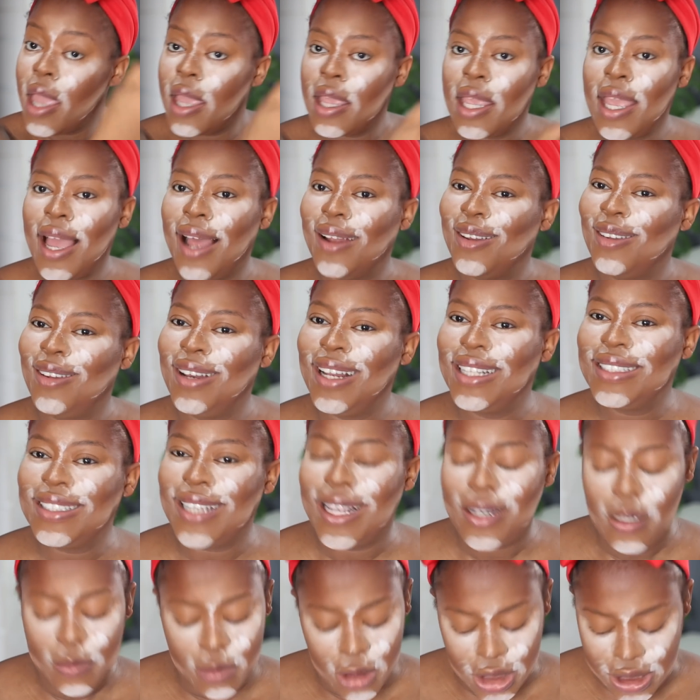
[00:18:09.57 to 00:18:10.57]
yeah, don't let
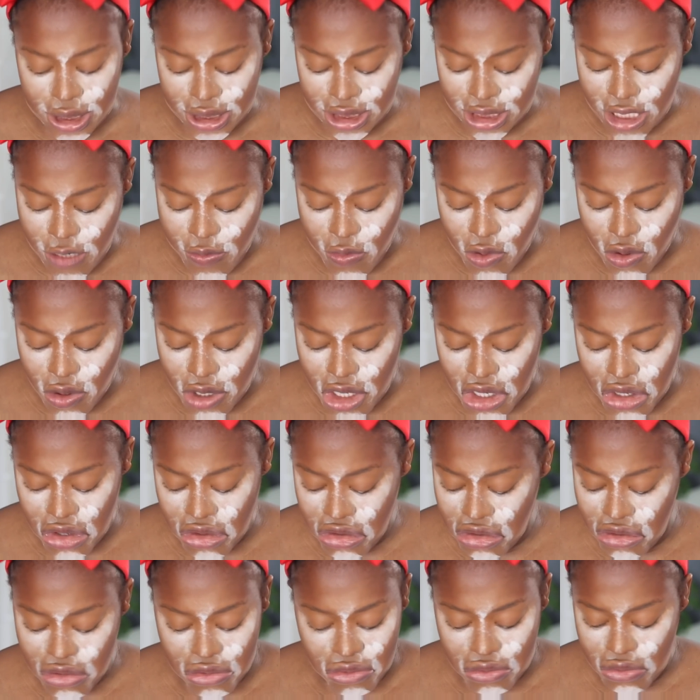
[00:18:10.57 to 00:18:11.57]
anybody shame you
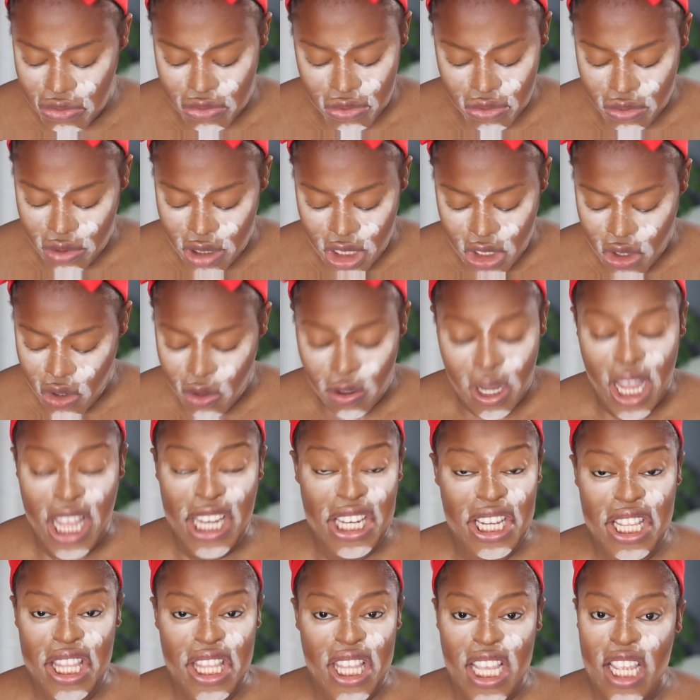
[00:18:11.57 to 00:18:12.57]
into
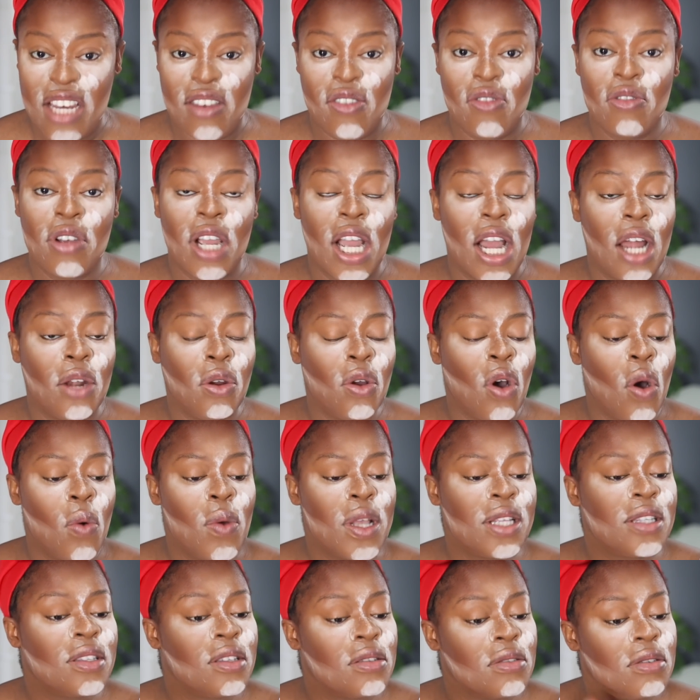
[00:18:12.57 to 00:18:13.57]
anything. You can
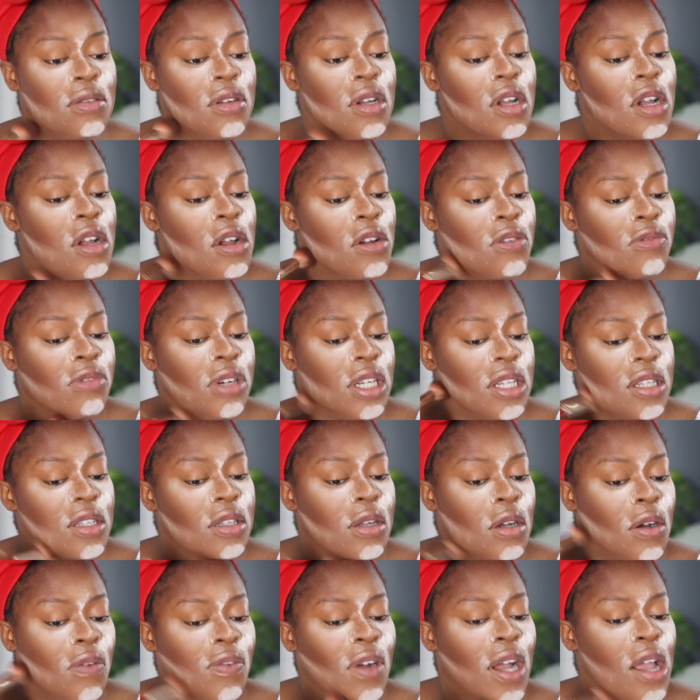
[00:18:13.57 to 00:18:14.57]
always still
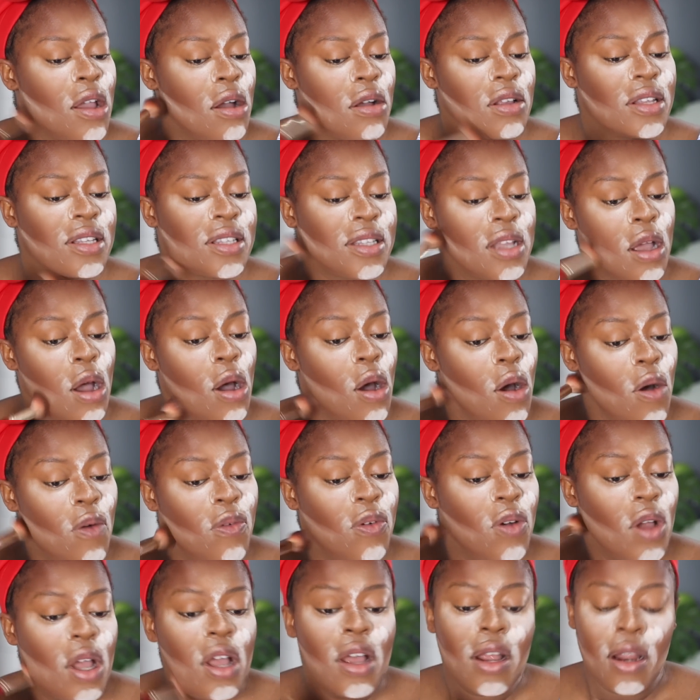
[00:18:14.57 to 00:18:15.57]
rediscover
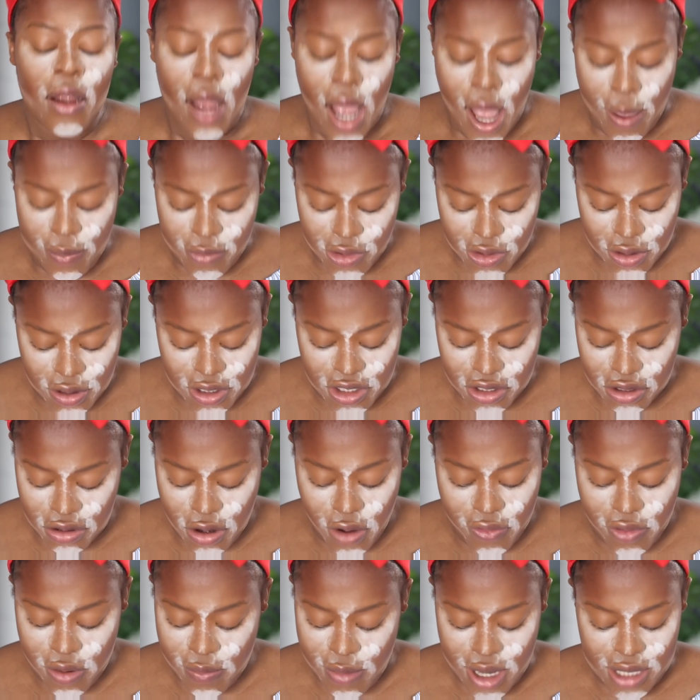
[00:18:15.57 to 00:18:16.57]
yourself. I'm still
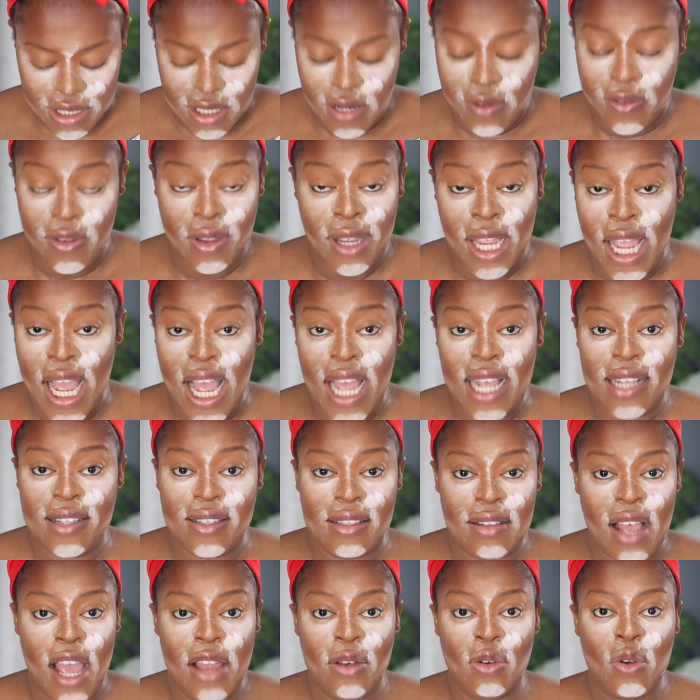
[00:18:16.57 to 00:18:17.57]
discovering myself. You
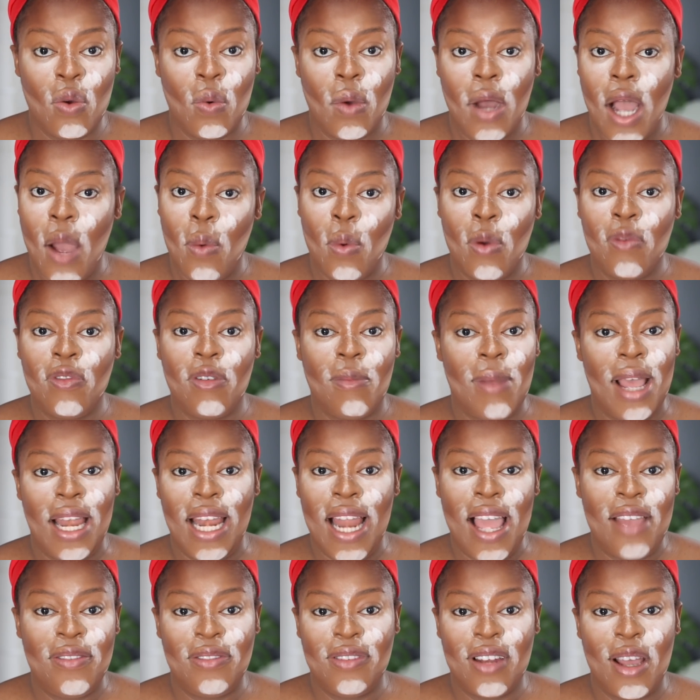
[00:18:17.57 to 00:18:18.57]
guys, I know what I want for my
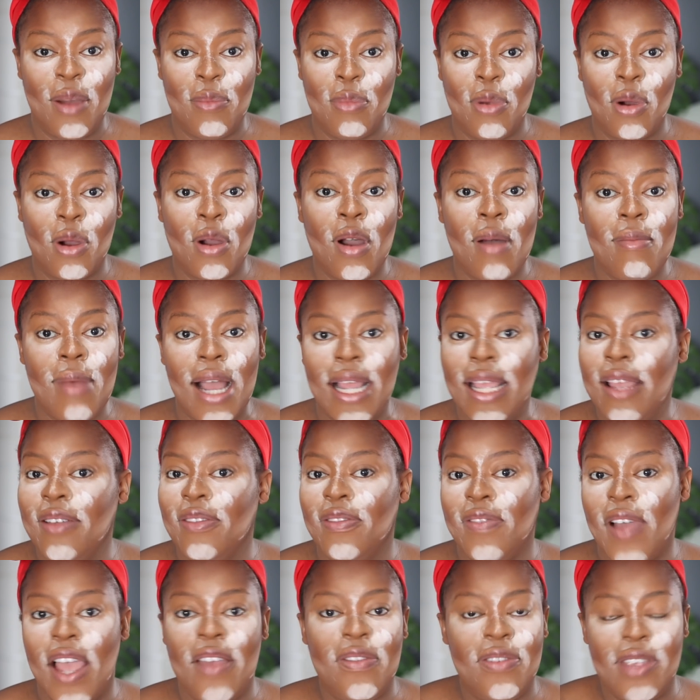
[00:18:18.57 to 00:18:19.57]
life now, but come back in
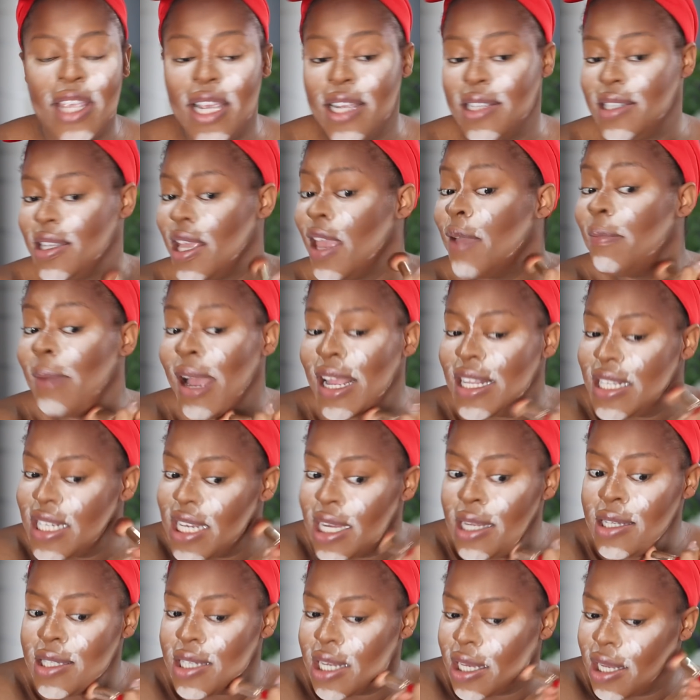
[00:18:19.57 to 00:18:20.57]
5 years, it might
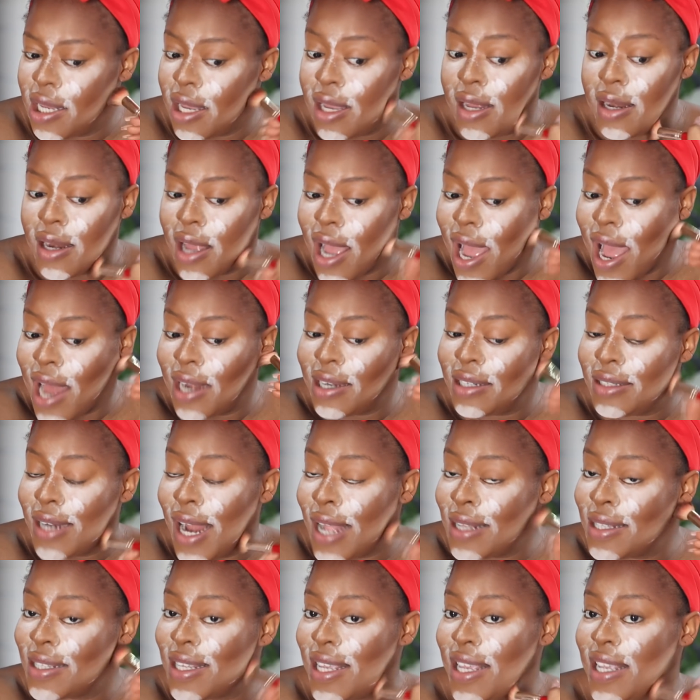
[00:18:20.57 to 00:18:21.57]
change again, and
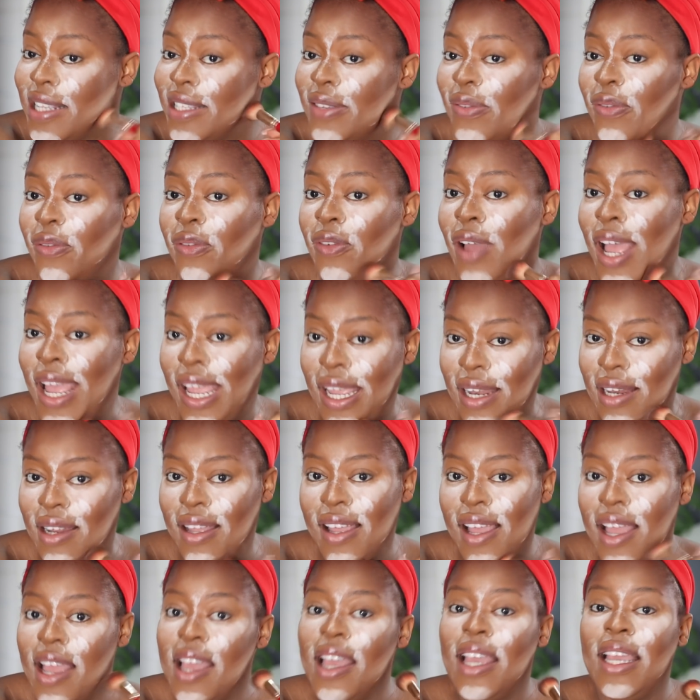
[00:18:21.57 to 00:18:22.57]
that is
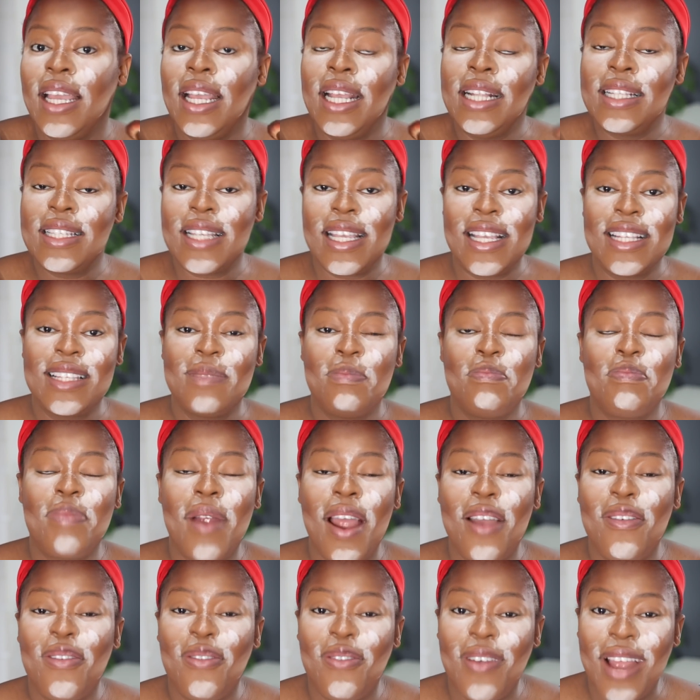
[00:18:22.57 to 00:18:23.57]
fine. It is
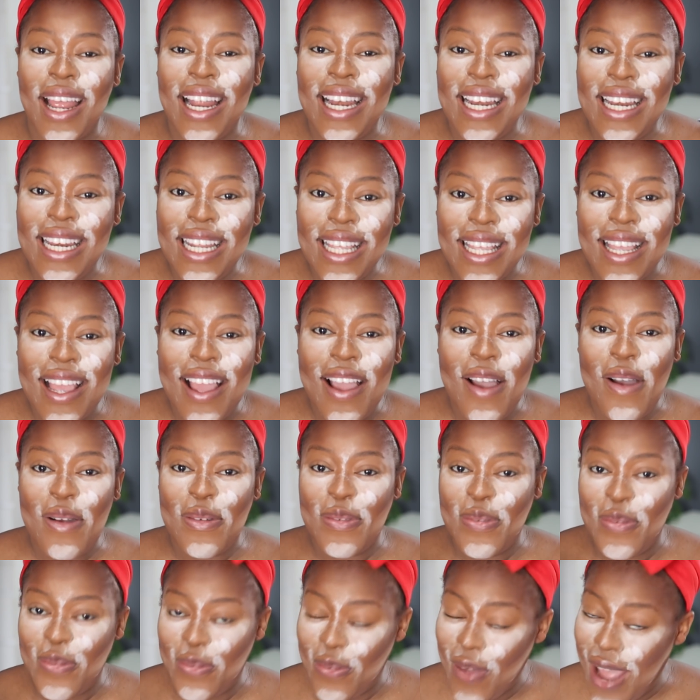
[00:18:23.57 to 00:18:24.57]
perfectly
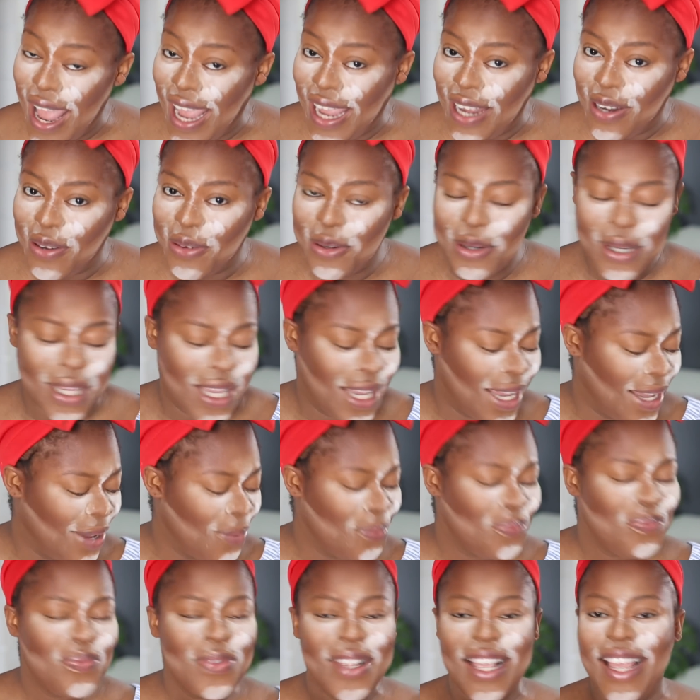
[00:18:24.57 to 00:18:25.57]
fine,
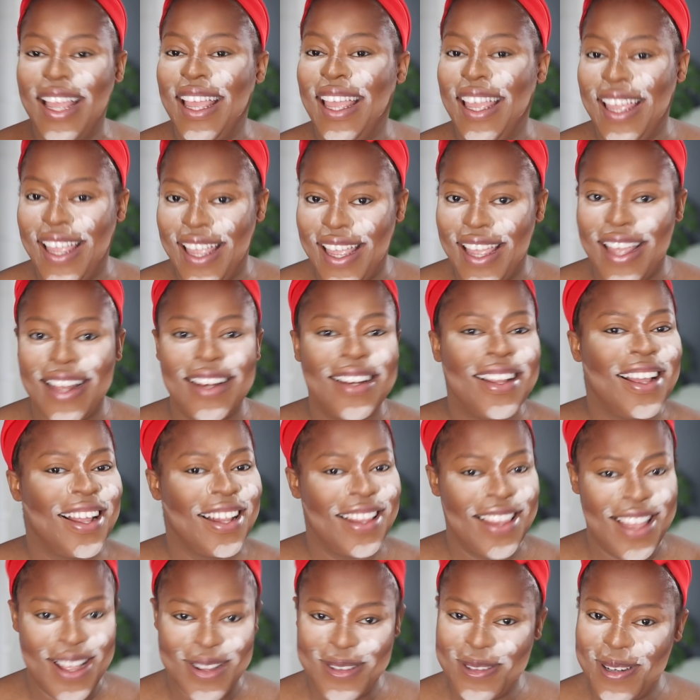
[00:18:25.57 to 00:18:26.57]
okay? Again,
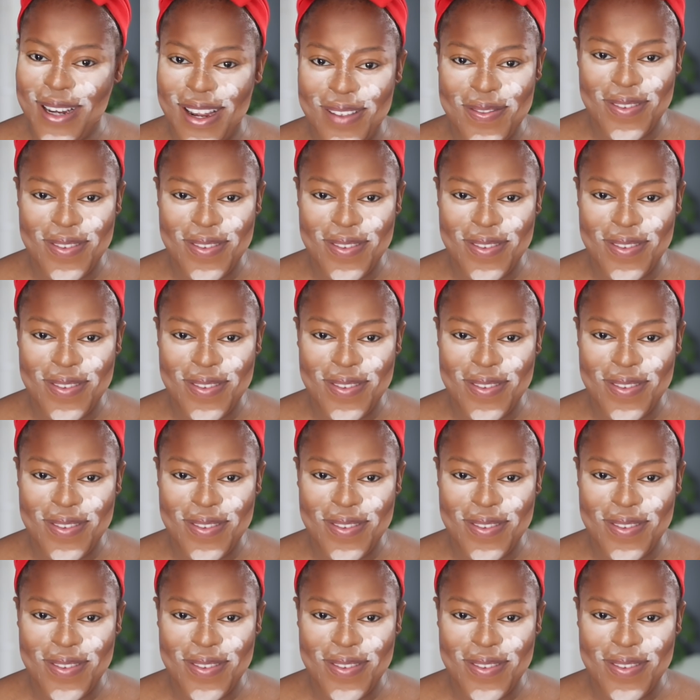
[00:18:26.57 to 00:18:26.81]
that's what I'm